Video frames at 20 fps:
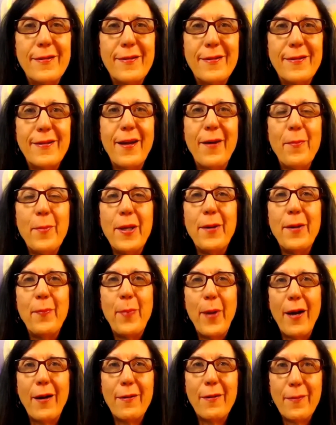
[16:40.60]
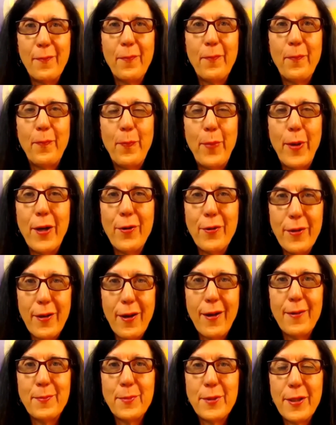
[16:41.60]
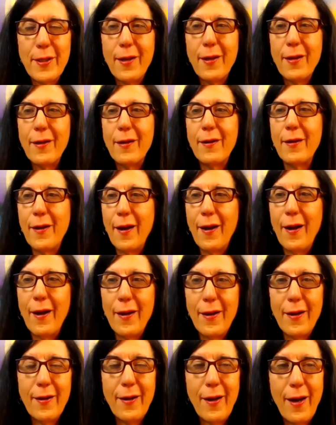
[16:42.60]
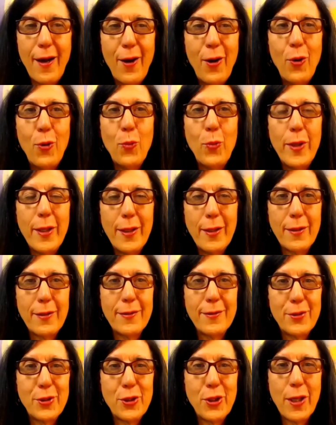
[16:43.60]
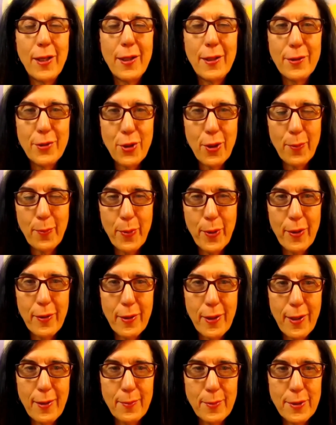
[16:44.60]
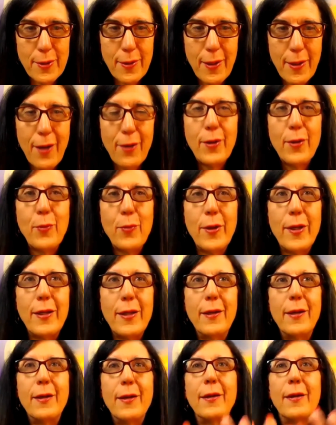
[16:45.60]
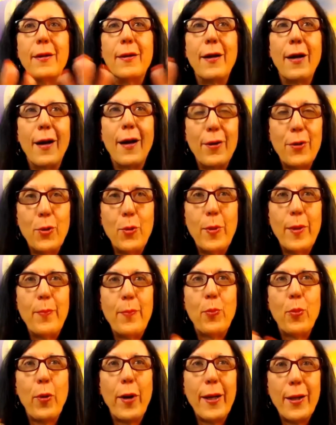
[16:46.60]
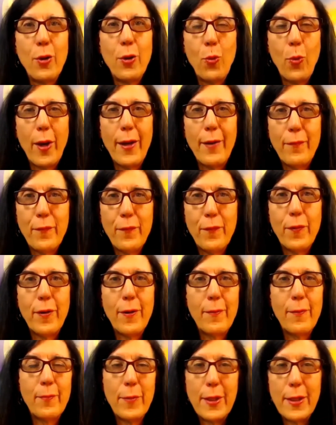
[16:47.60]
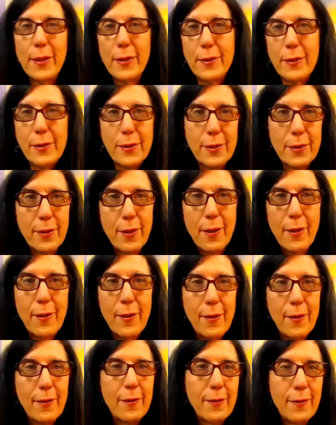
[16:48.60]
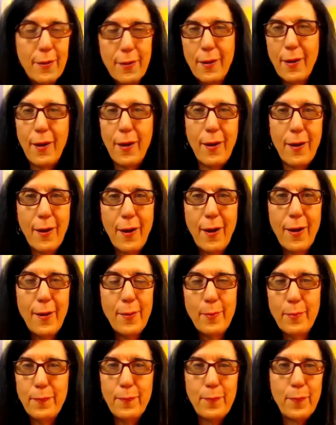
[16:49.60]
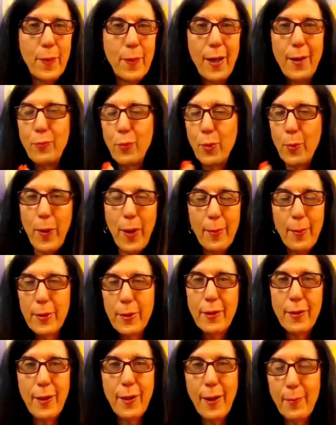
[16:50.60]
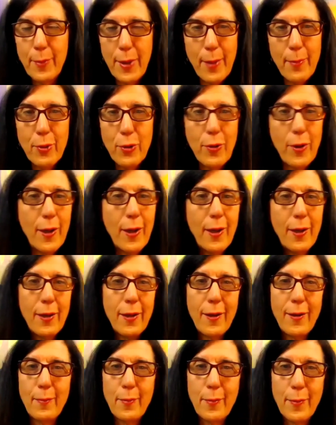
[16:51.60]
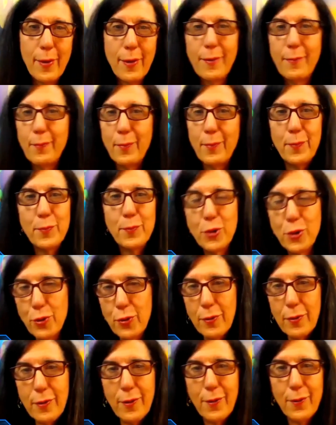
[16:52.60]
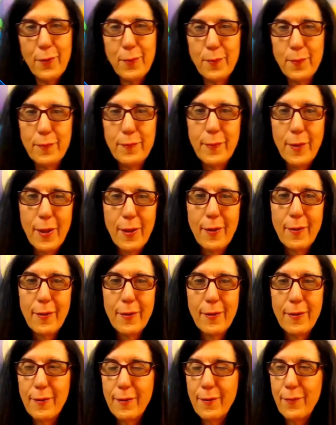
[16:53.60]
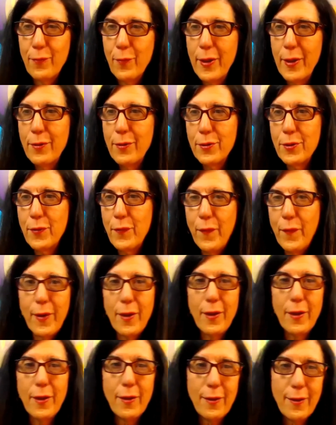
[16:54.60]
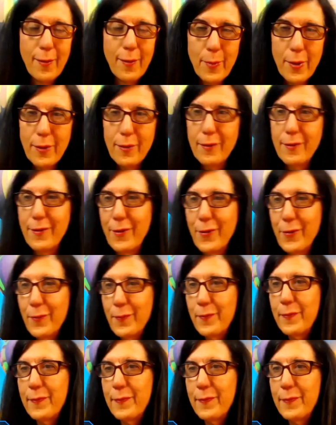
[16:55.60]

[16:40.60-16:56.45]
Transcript: Tell me about paradigms and and how we can change our paradigms. How can we how can we break away from this? I'm I'm Republican. I'm Democrat. I'm I'm you know a Raiders fan. I'm a you know.